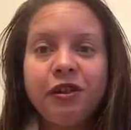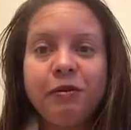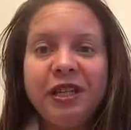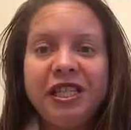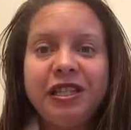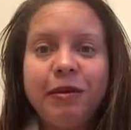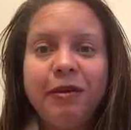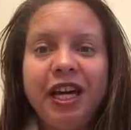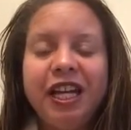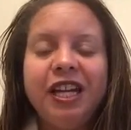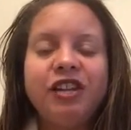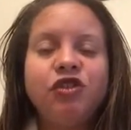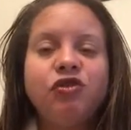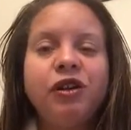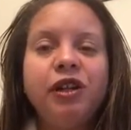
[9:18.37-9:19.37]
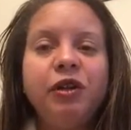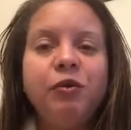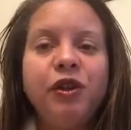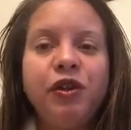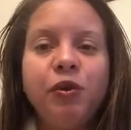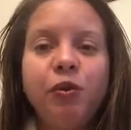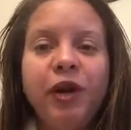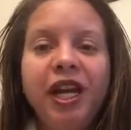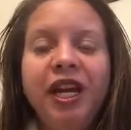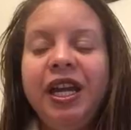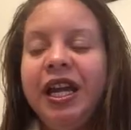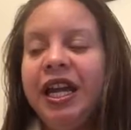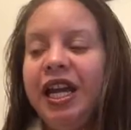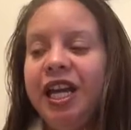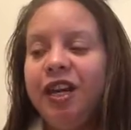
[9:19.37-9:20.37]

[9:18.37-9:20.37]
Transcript: could be somebody that's struggling with their weight.